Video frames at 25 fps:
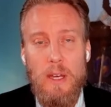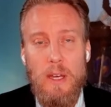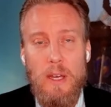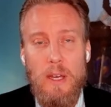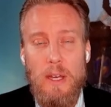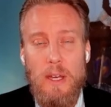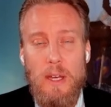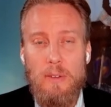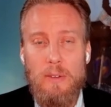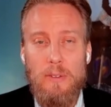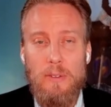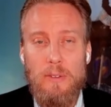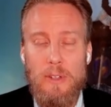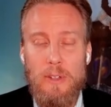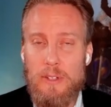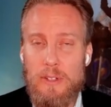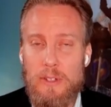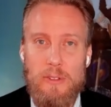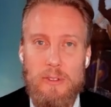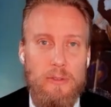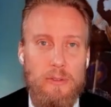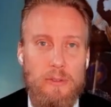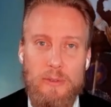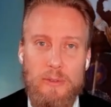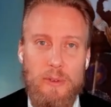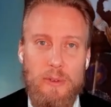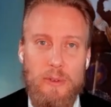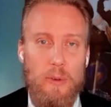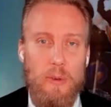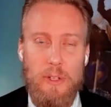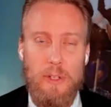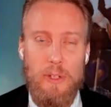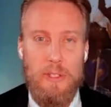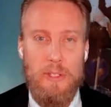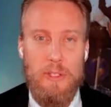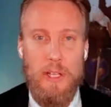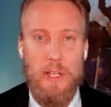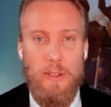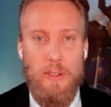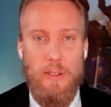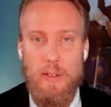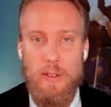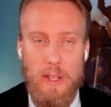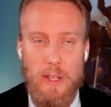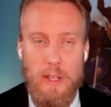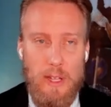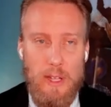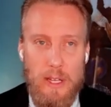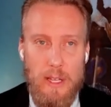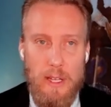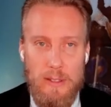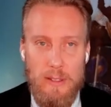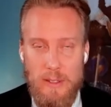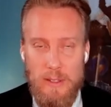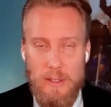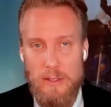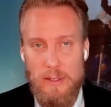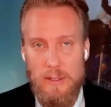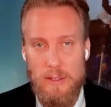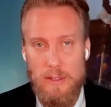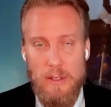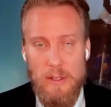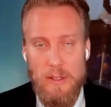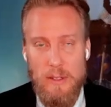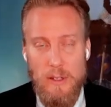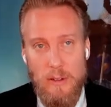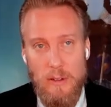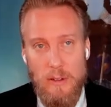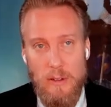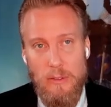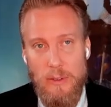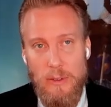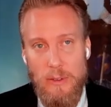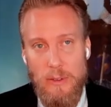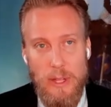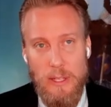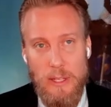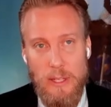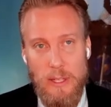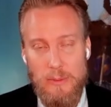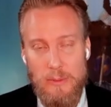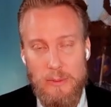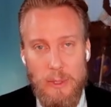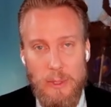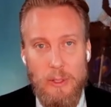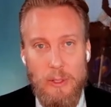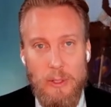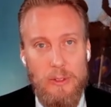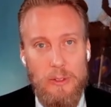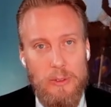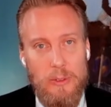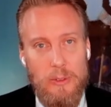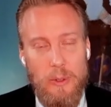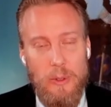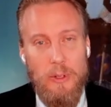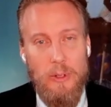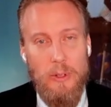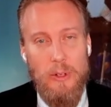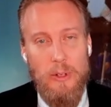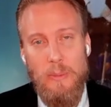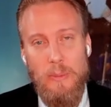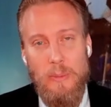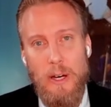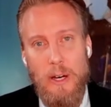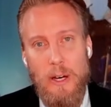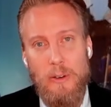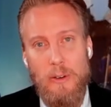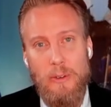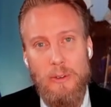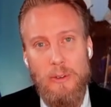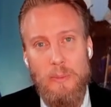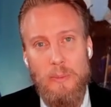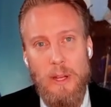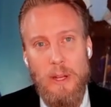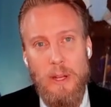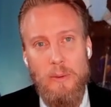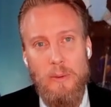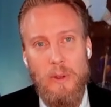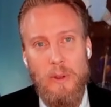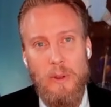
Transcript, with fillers: and there is, of course, like 3 days. There is a lot of things we could talk about, but.